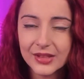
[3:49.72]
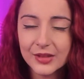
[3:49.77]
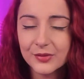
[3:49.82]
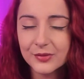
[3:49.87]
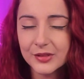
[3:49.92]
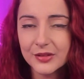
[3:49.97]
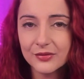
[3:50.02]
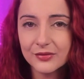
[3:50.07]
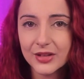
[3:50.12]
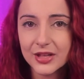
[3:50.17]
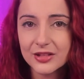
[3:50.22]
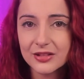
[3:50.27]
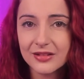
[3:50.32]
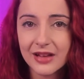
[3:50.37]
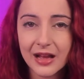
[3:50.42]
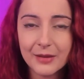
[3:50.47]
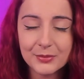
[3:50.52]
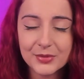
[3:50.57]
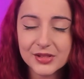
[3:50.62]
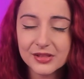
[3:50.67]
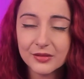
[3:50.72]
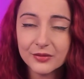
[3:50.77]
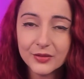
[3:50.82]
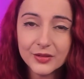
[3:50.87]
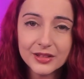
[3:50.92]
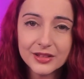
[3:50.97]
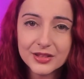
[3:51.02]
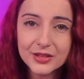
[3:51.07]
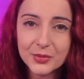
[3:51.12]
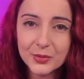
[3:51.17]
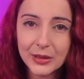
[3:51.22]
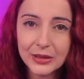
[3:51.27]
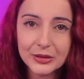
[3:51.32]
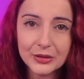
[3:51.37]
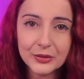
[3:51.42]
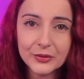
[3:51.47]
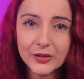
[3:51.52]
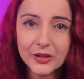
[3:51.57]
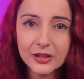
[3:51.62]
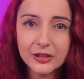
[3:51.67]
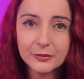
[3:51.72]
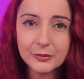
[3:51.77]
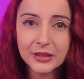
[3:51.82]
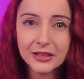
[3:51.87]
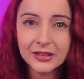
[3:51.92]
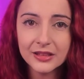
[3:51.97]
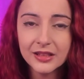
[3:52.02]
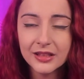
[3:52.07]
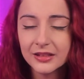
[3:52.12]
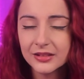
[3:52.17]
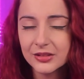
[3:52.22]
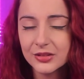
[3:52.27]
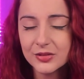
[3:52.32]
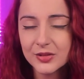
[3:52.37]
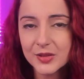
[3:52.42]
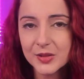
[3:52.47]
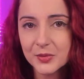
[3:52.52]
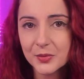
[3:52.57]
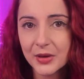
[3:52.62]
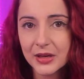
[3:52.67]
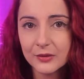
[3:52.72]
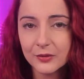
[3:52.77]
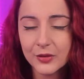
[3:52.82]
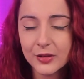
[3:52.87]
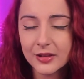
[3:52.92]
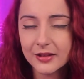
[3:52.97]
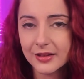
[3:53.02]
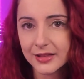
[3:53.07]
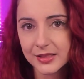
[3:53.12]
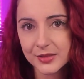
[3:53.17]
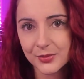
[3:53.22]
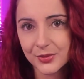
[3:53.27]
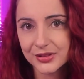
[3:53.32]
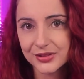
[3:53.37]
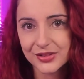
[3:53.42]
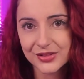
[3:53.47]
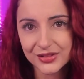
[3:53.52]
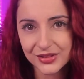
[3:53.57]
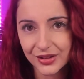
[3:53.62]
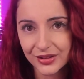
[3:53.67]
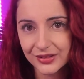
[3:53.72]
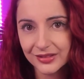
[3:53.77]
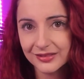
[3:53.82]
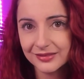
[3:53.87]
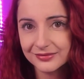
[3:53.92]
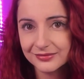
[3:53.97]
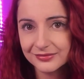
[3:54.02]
If the invasion happens to finish while you're farming, you just wait for the next one to start.